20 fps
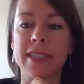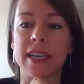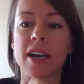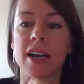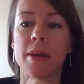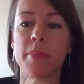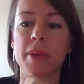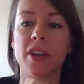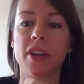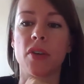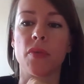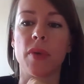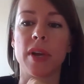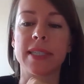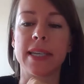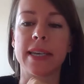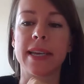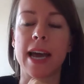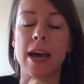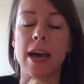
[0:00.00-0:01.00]
a company on
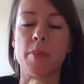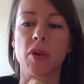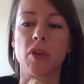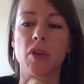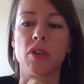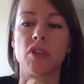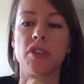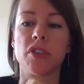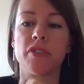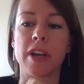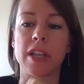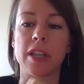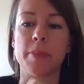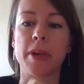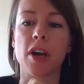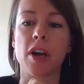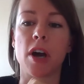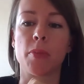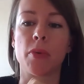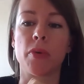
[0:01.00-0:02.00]
raising capital or
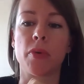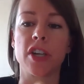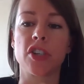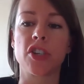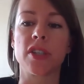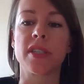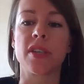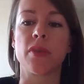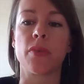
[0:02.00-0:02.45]
developing operations